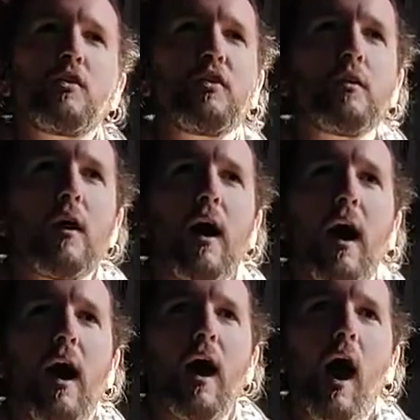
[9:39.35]
So
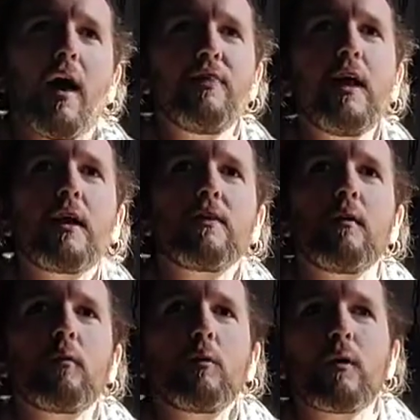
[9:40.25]
I think
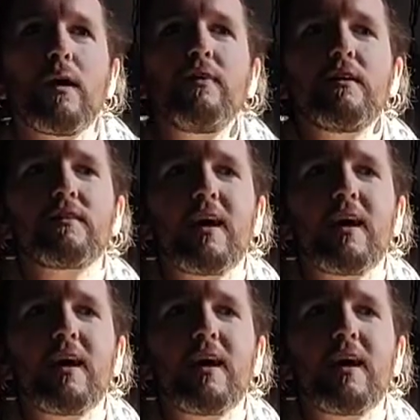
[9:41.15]
that when we're in this